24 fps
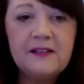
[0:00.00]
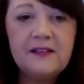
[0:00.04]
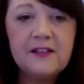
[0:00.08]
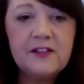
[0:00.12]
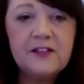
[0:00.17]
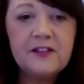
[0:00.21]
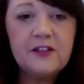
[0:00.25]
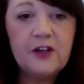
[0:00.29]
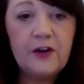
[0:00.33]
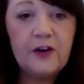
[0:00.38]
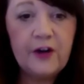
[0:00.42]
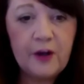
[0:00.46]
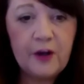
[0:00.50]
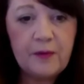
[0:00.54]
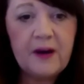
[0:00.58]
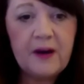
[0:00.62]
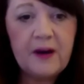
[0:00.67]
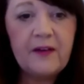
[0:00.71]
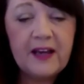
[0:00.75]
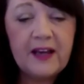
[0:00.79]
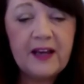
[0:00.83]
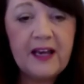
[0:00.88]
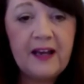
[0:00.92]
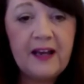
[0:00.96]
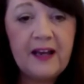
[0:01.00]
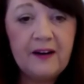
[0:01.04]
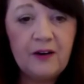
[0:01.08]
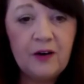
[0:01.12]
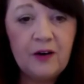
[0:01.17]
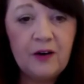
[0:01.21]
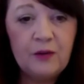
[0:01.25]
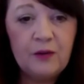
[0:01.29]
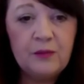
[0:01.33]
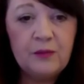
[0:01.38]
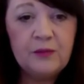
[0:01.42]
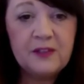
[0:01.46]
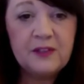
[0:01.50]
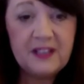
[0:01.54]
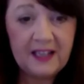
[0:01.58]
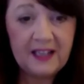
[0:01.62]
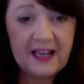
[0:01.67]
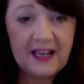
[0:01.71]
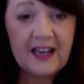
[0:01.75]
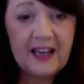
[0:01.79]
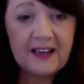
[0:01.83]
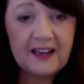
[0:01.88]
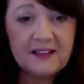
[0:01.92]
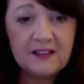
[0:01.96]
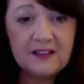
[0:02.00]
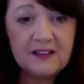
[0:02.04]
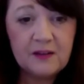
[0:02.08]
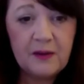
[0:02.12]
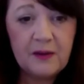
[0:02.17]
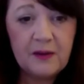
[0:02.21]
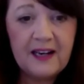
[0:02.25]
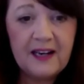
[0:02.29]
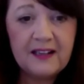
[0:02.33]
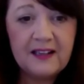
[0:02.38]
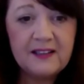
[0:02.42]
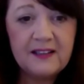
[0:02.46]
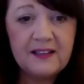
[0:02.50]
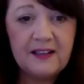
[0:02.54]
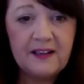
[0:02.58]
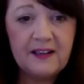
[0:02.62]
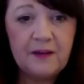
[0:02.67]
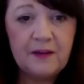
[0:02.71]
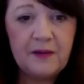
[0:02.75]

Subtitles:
the story about the Cairngorms Connect as well, isn't it?